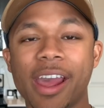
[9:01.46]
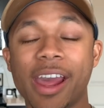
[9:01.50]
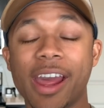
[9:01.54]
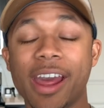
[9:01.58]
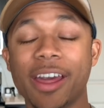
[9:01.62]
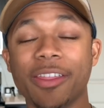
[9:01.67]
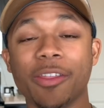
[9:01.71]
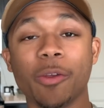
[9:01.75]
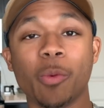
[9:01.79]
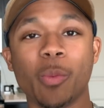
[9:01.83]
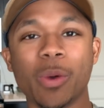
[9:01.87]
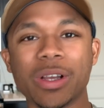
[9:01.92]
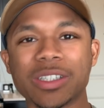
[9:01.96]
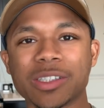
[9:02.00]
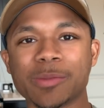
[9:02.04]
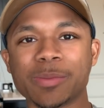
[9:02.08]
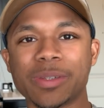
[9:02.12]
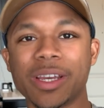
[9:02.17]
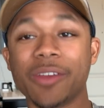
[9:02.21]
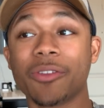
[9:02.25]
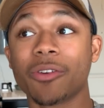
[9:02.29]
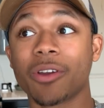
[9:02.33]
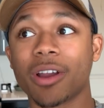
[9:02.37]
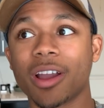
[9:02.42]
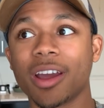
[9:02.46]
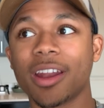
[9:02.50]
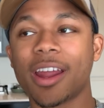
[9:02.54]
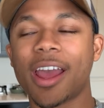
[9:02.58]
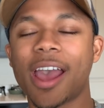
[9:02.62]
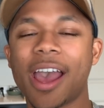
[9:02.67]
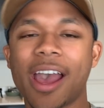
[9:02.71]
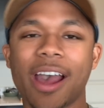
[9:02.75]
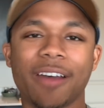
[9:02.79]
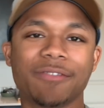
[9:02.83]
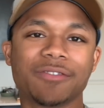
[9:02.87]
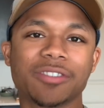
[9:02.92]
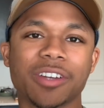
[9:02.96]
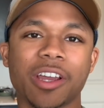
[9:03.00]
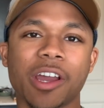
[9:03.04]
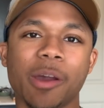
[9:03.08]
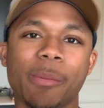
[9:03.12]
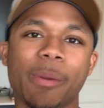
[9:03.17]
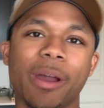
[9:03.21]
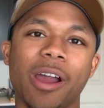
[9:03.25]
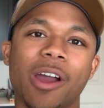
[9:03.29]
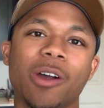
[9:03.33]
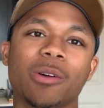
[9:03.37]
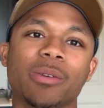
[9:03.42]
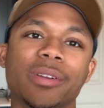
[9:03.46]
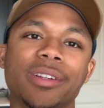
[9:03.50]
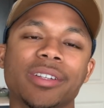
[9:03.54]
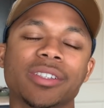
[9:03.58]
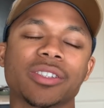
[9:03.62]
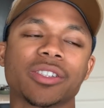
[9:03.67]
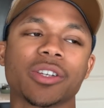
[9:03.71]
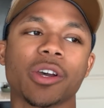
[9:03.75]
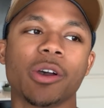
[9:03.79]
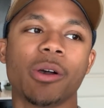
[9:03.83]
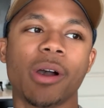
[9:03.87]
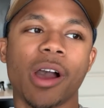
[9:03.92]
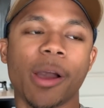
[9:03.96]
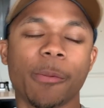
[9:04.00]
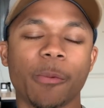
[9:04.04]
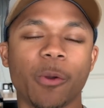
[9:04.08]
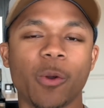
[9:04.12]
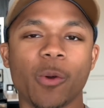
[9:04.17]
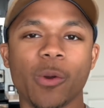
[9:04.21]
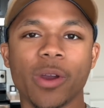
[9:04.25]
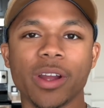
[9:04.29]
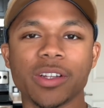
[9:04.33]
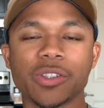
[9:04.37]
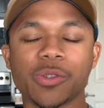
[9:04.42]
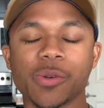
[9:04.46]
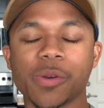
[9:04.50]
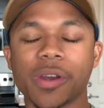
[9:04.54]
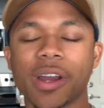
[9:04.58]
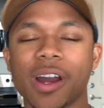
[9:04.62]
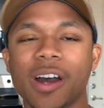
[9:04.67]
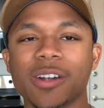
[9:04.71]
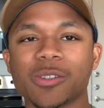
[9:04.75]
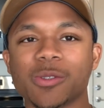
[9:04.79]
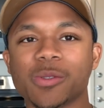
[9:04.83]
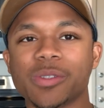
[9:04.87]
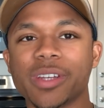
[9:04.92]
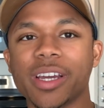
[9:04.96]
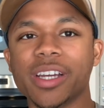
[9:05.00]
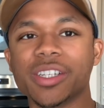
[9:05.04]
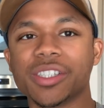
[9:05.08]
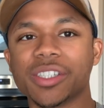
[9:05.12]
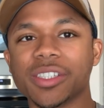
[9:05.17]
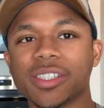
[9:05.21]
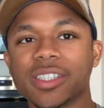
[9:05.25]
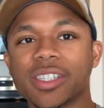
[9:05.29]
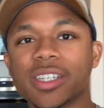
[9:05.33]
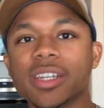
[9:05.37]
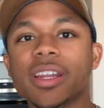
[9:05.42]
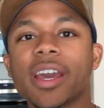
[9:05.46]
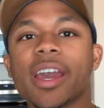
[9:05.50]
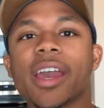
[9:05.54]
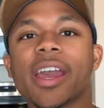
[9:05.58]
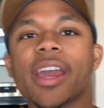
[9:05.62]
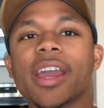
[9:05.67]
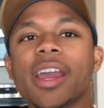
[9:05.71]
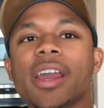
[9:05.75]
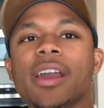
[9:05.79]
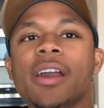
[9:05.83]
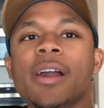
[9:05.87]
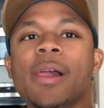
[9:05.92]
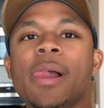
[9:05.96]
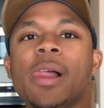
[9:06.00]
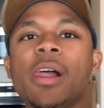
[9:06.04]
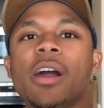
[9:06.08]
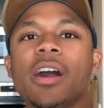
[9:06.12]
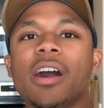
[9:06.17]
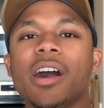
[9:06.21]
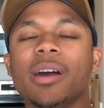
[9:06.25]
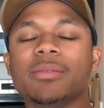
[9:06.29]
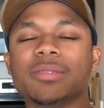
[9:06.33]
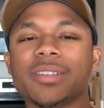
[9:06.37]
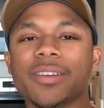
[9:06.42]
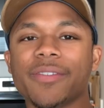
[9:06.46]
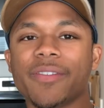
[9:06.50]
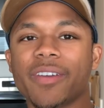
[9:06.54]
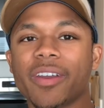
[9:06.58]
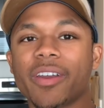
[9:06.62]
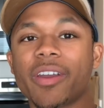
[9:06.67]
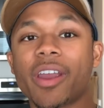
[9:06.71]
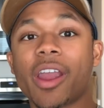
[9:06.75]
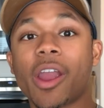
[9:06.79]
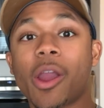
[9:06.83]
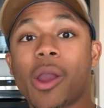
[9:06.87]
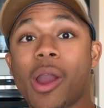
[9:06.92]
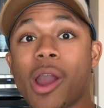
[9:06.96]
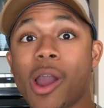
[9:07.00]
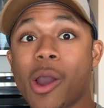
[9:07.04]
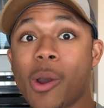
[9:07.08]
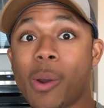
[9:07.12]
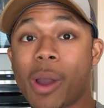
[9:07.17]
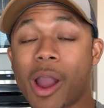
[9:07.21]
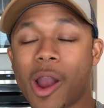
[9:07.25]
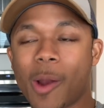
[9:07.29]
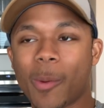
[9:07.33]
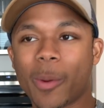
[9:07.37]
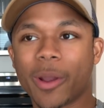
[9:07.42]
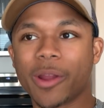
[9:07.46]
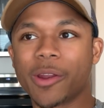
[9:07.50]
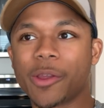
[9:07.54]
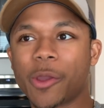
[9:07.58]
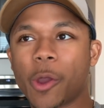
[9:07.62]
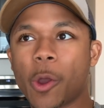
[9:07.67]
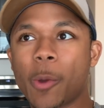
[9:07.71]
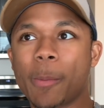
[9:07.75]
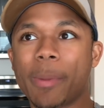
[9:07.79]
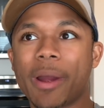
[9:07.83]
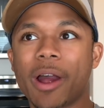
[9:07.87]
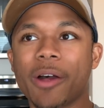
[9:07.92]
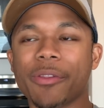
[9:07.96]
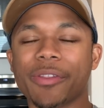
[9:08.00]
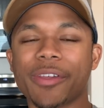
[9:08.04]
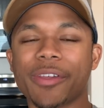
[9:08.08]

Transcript: and the wisdom teeth are gonna have to come out, and so I'm going to a consultation today to figure out how we're gonna go about